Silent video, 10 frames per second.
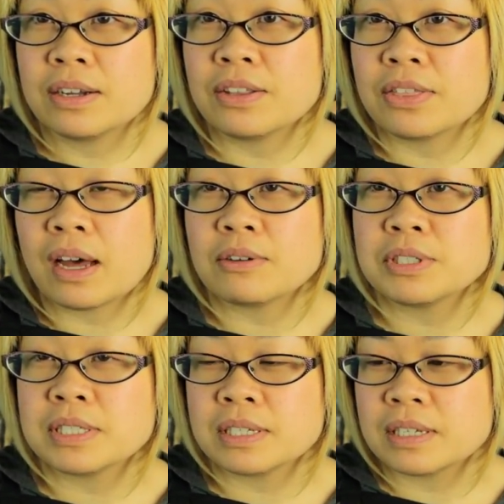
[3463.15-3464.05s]

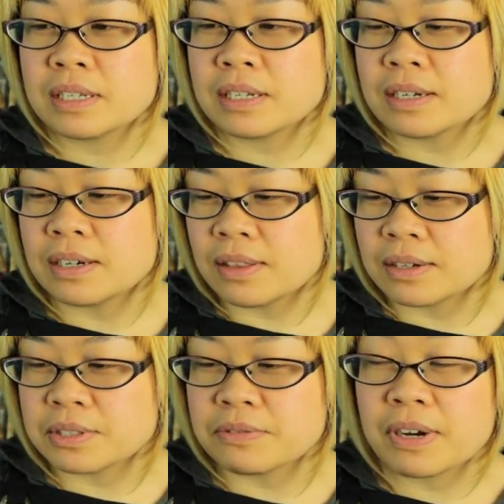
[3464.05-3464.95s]

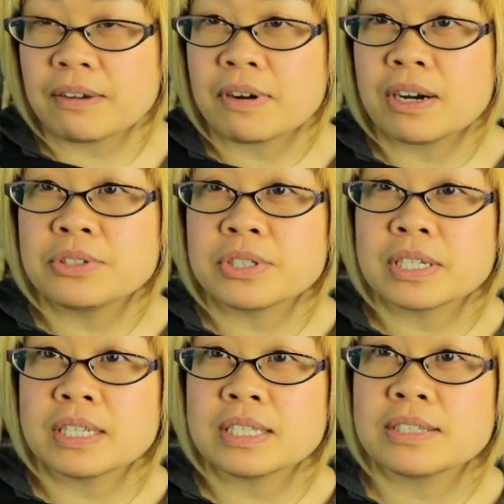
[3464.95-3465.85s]

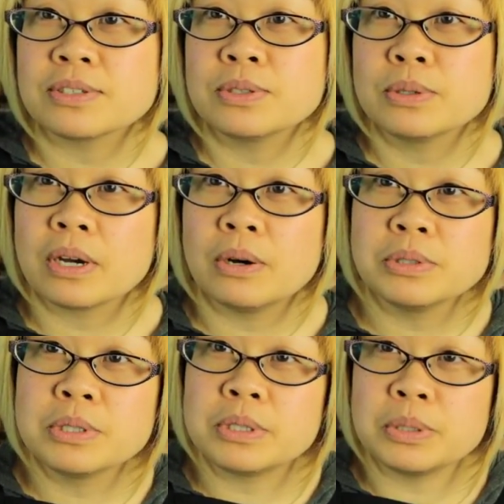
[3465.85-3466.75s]
1,500 just to go
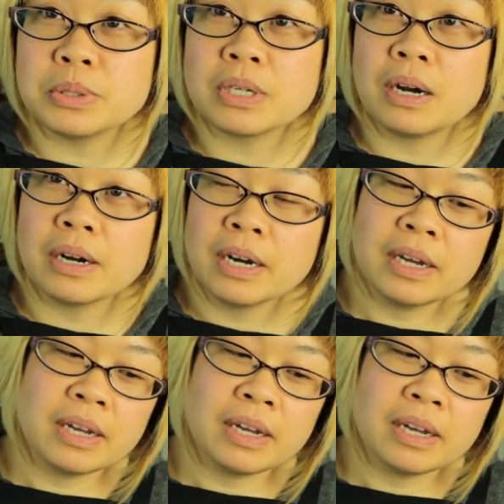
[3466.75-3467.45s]
to Tucson,